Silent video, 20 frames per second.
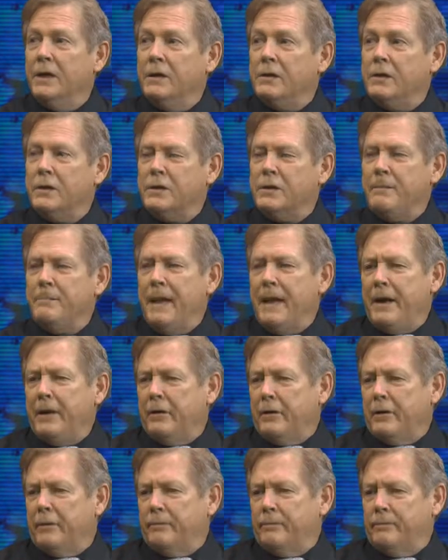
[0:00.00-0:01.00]
So it's a
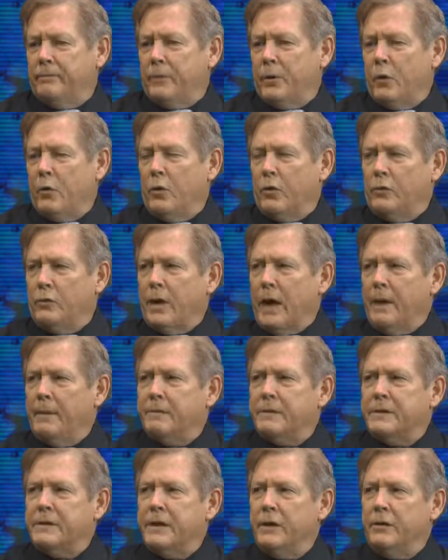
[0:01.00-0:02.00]
matter of
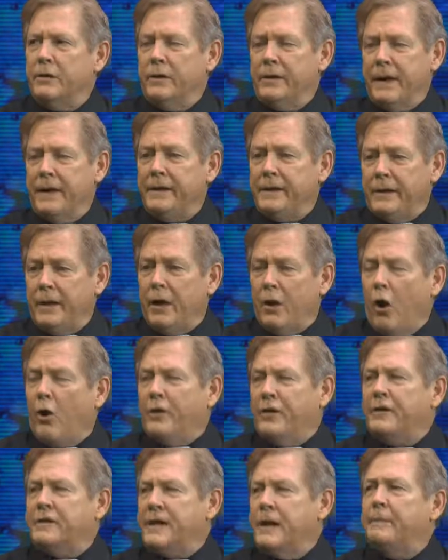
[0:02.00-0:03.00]
prototypes. They are
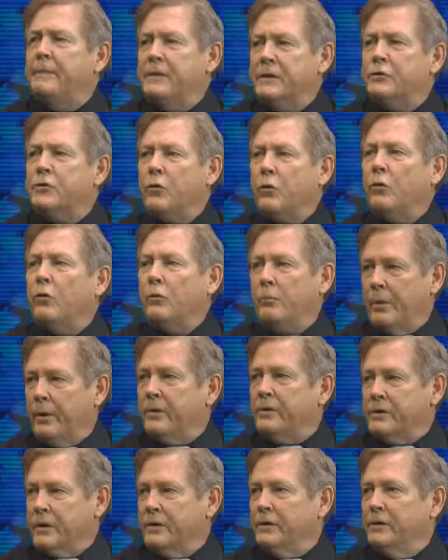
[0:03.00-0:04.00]
the same historical
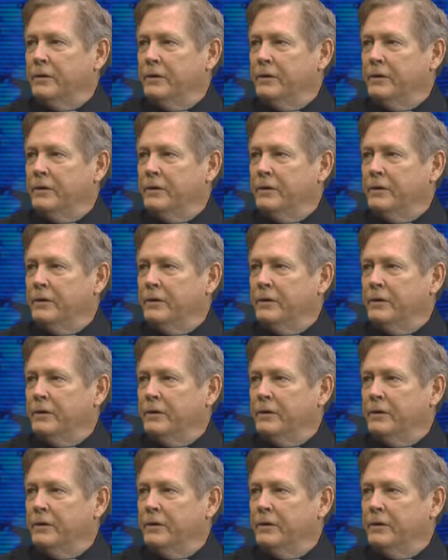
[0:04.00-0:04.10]
person.